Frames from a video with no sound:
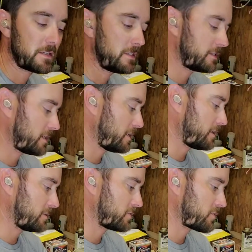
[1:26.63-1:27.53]
He
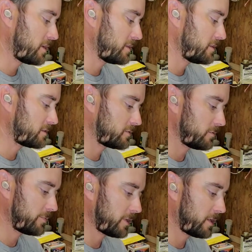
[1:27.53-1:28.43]
says, try these to
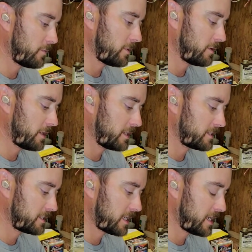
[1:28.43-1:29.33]
apply oil and
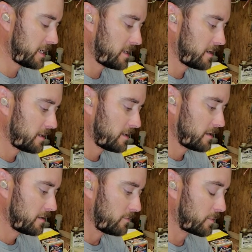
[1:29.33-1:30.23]
stain,
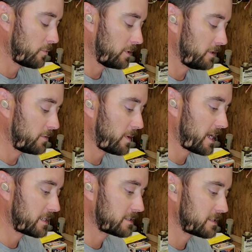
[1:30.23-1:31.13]
or oil and
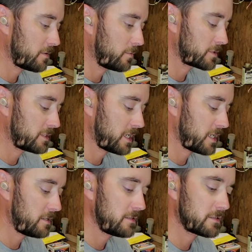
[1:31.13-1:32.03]
wax, or
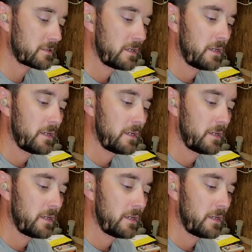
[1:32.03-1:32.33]
stains.